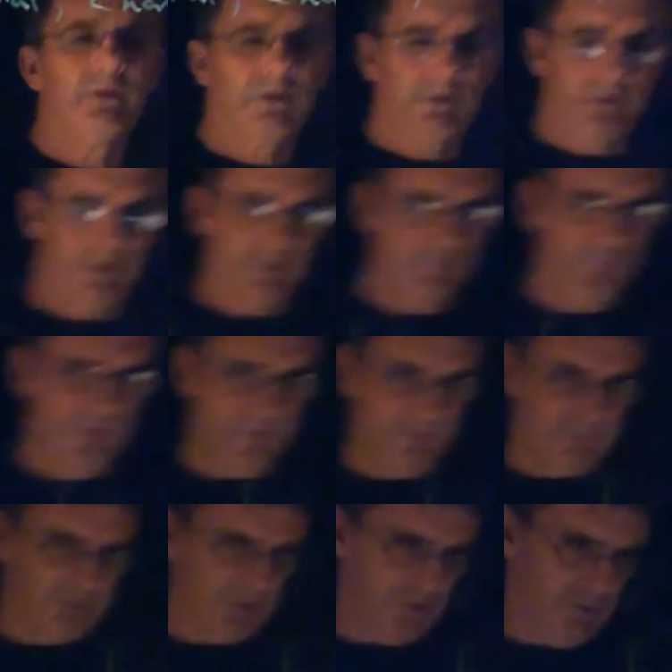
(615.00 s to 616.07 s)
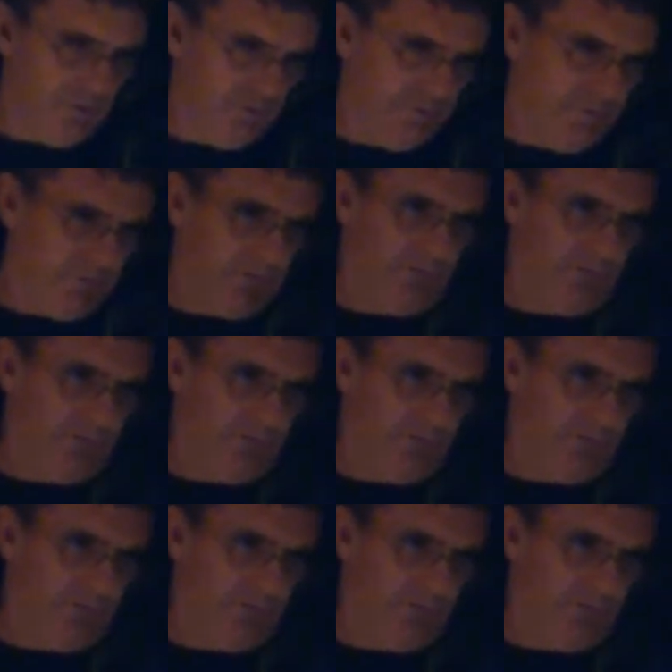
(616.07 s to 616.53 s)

And then we have our code.